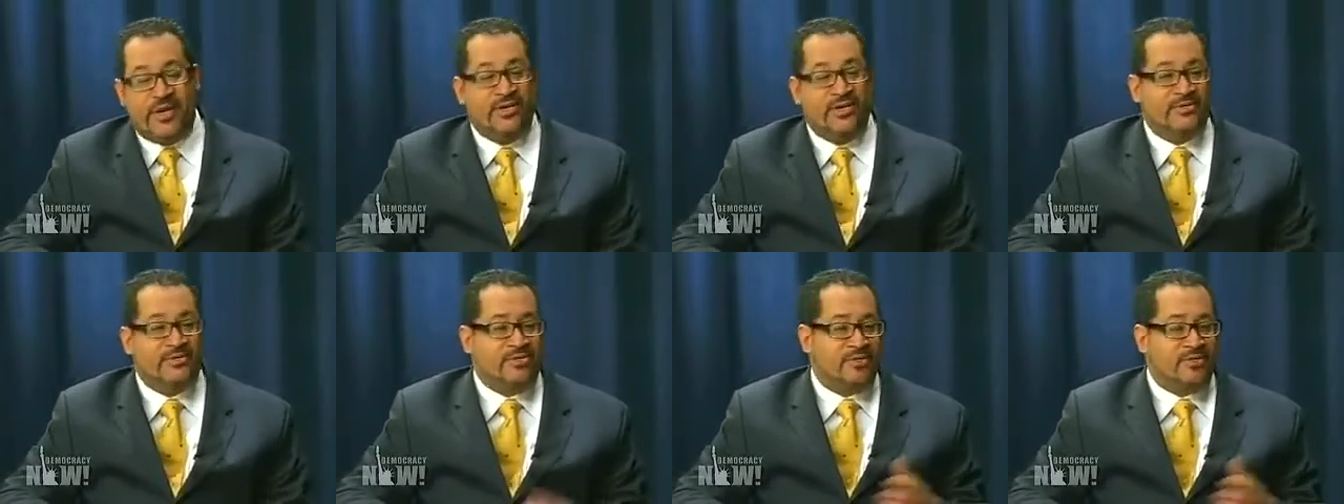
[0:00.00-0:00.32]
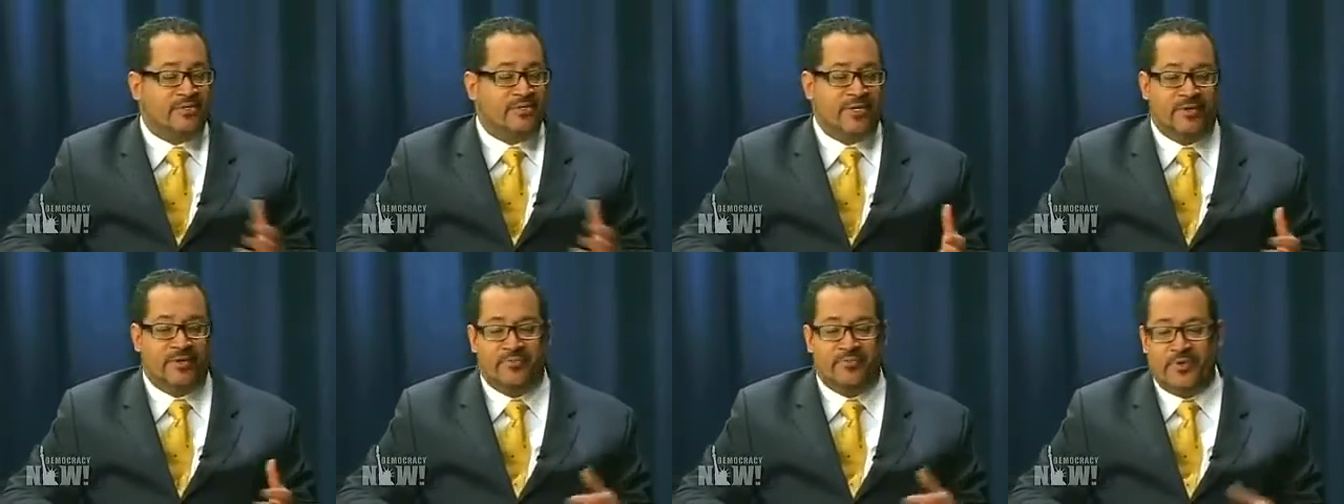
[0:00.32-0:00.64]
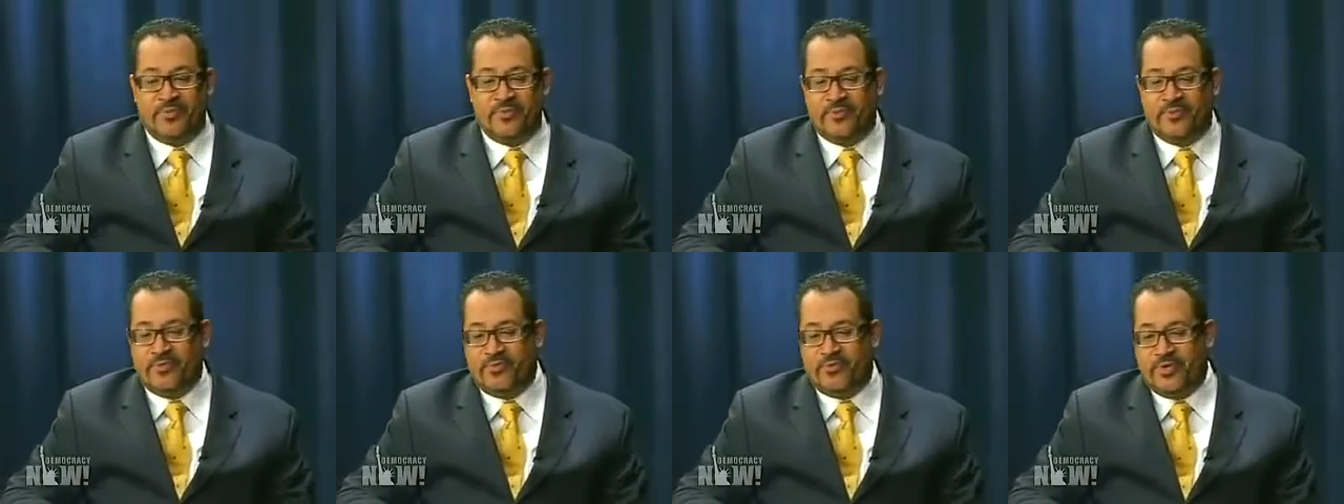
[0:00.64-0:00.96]
I used to tell
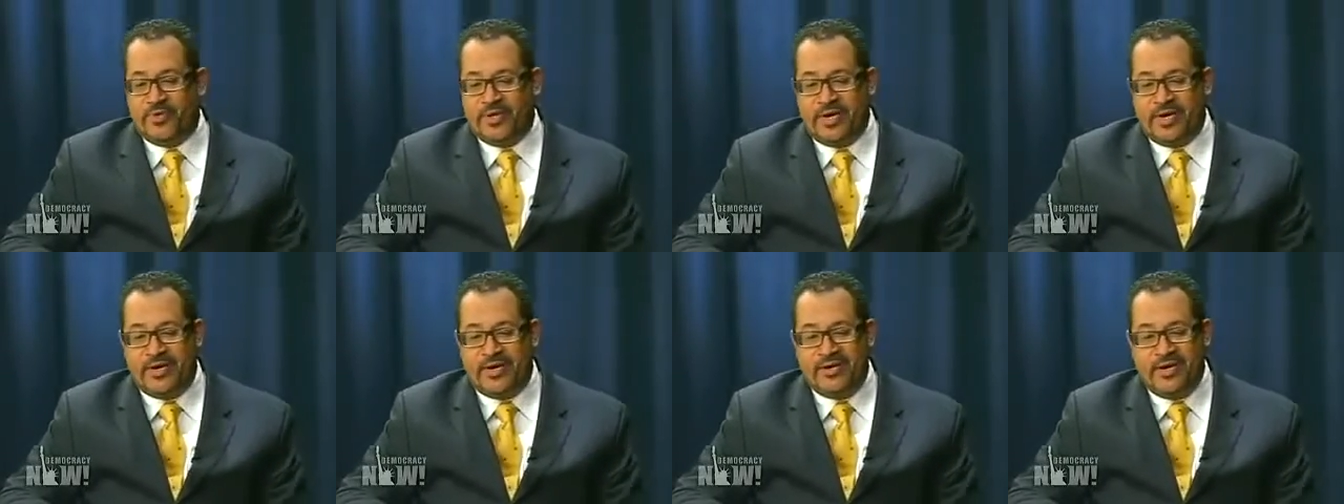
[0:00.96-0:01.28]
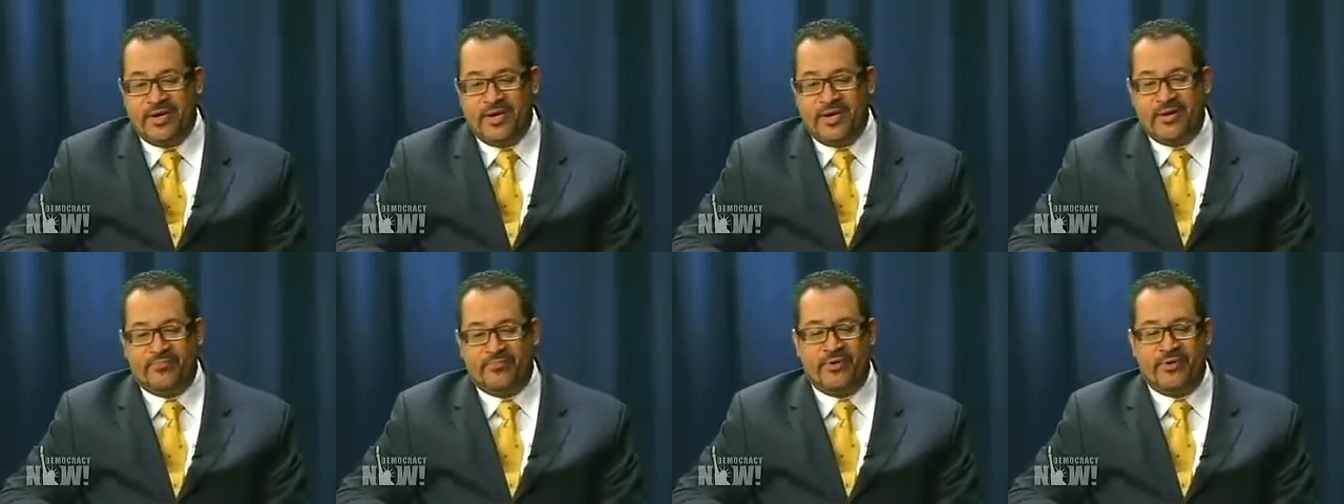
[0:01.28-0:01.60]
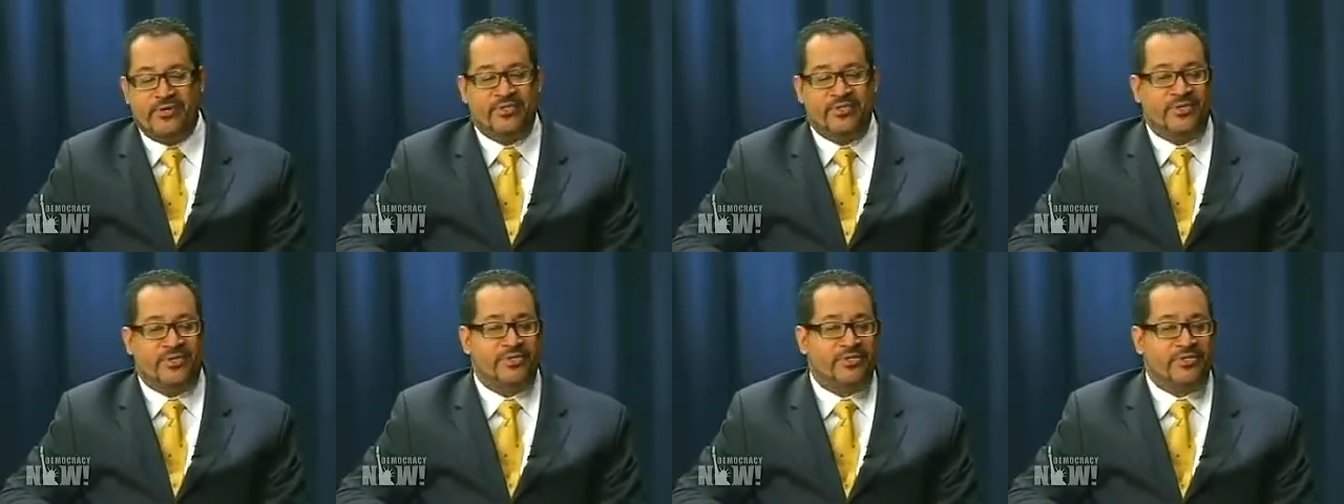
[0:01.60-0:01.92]
people when I
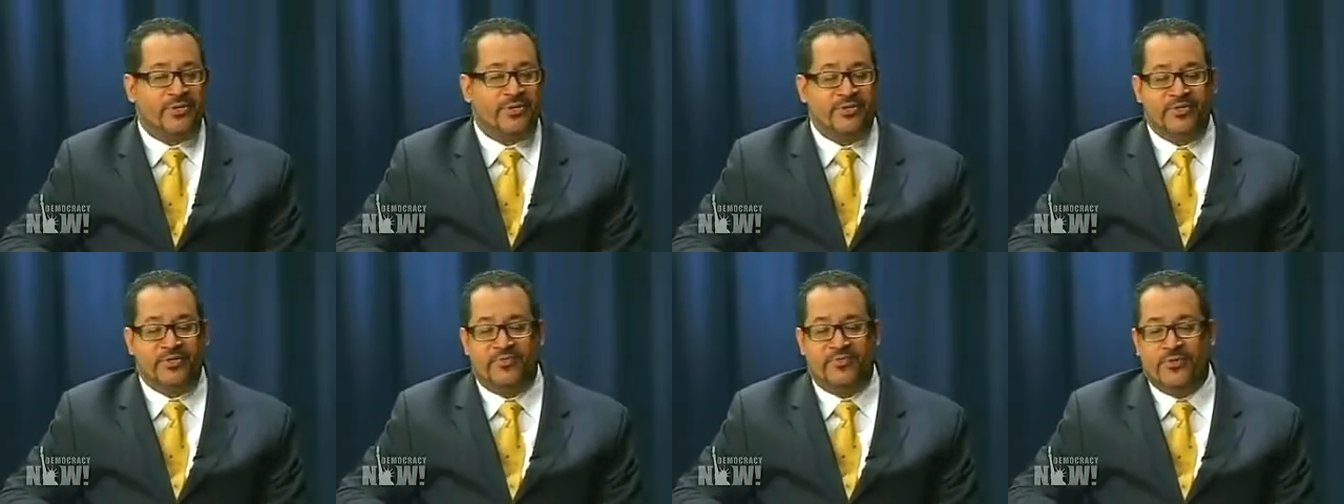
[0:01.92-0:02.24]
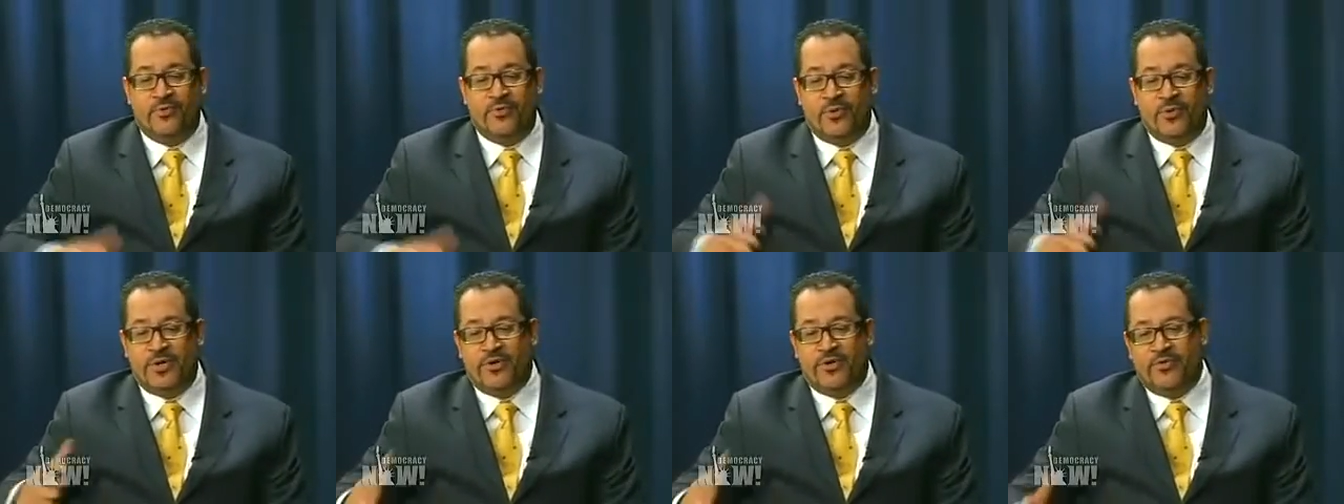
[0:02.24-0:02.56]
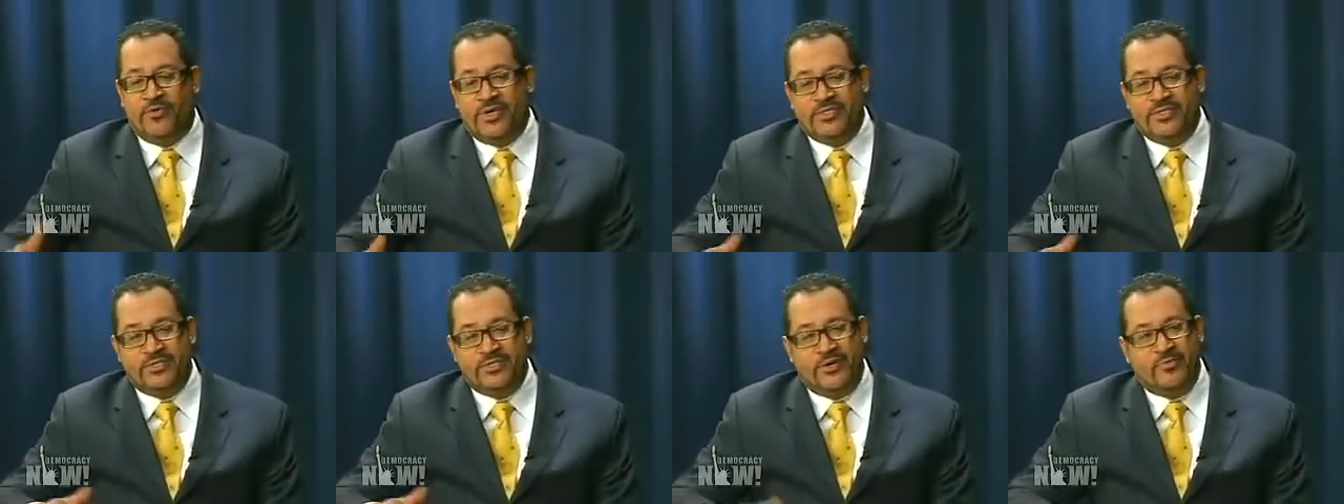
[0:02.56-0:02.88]
preach at a church, if you want a
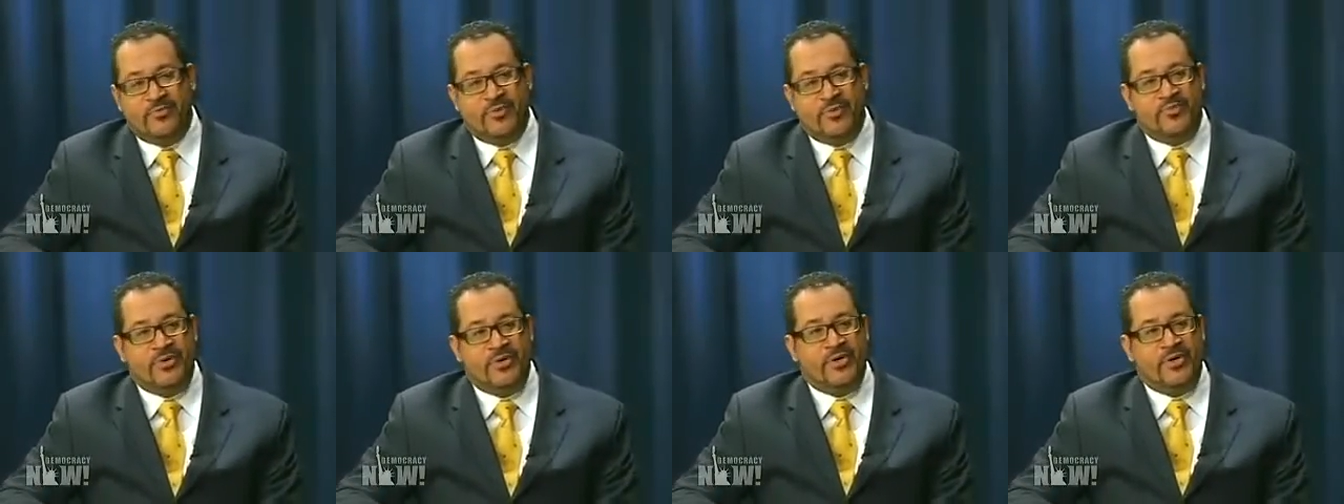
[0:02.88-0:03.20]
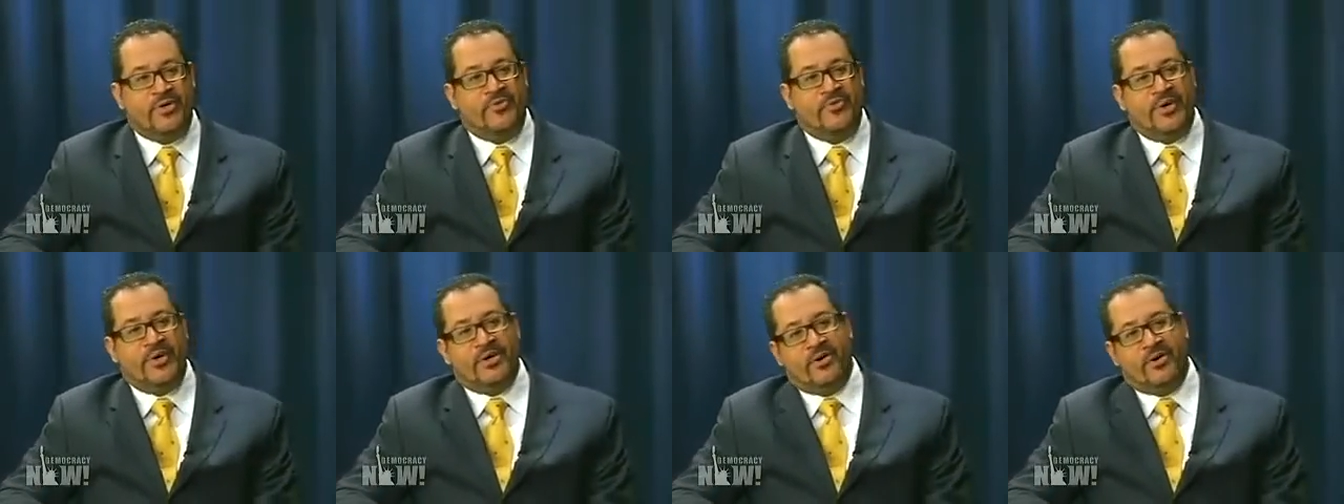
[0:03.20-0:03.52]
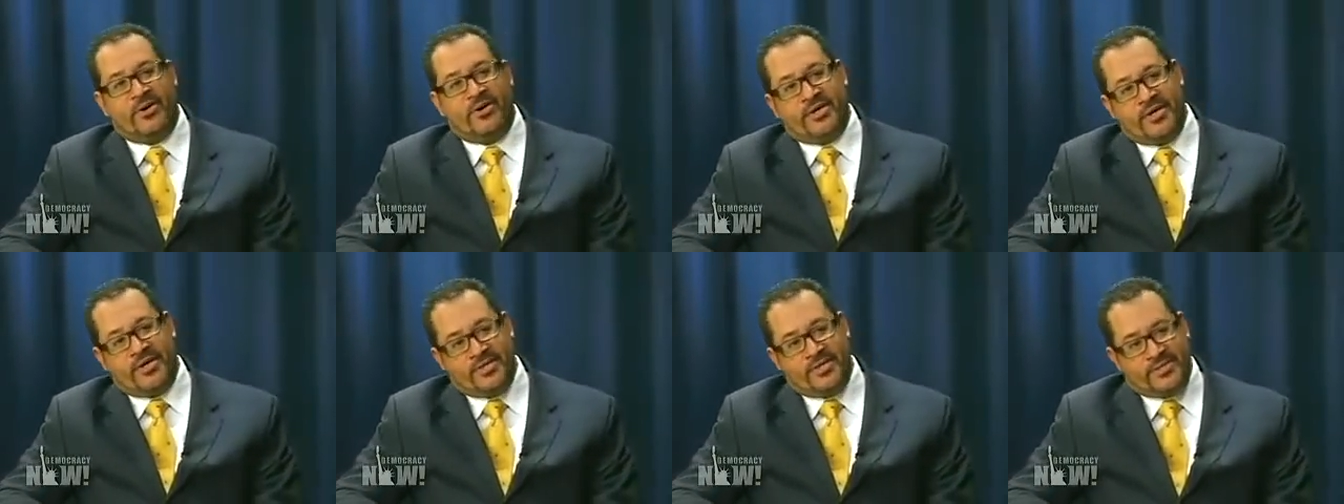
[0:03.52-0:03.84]
great sermon, be a great
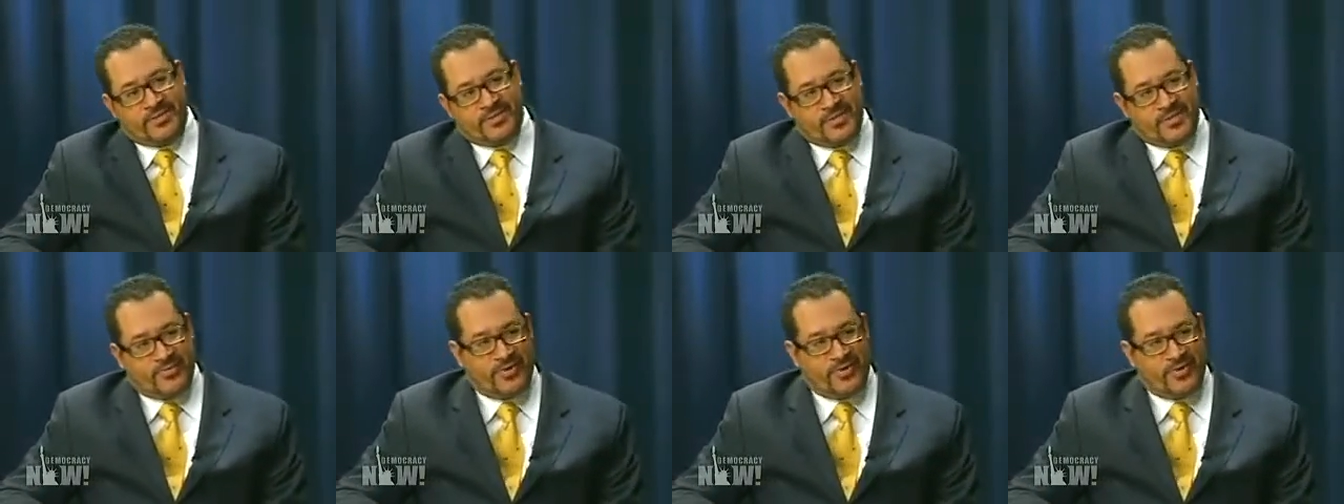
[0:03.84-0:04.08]
audience.